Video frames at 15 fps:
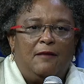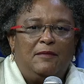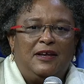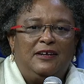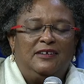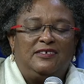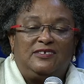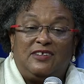In
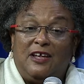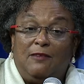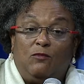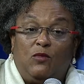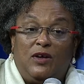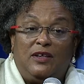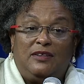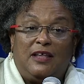the same
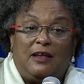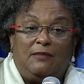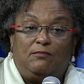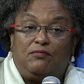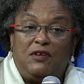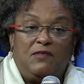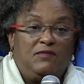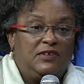way that
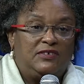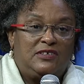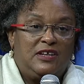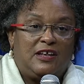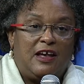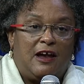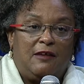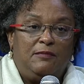previously
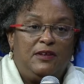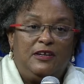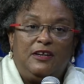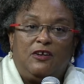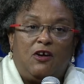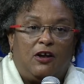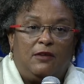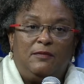Caribbean
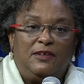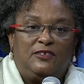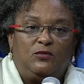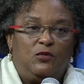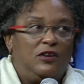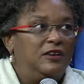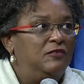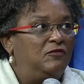economists
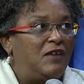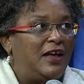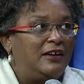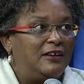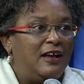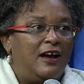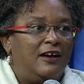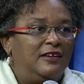were in the
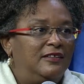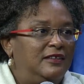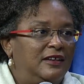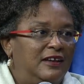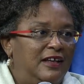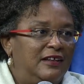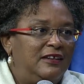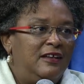vanguard in the
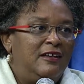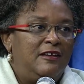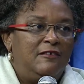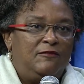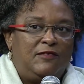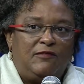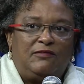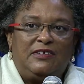late
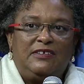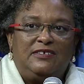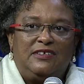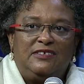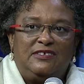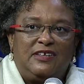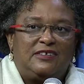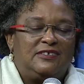50s and
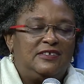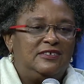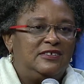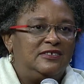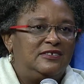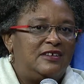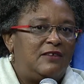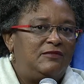60s
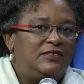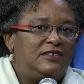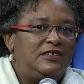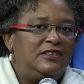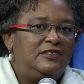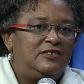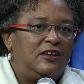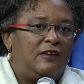and
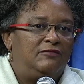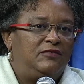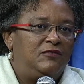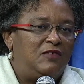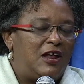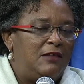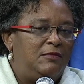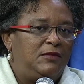70s of
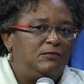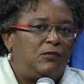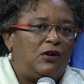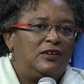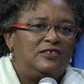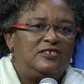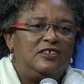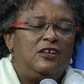development
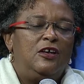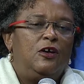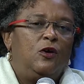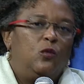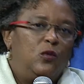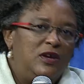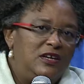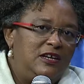policy,
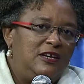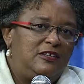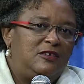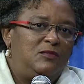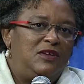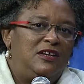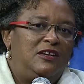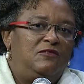we need to
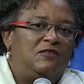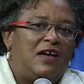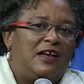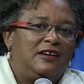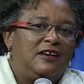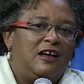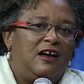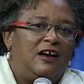be in the
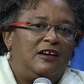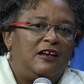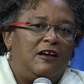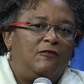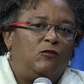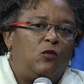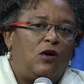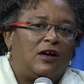vanguard
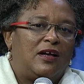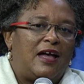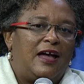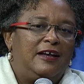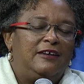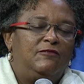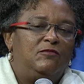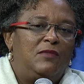of what
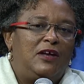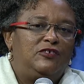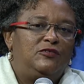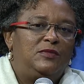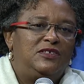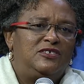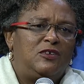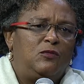kind of
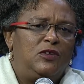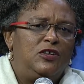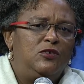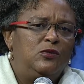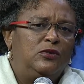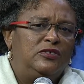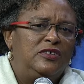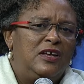measurements that we
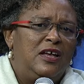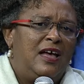use.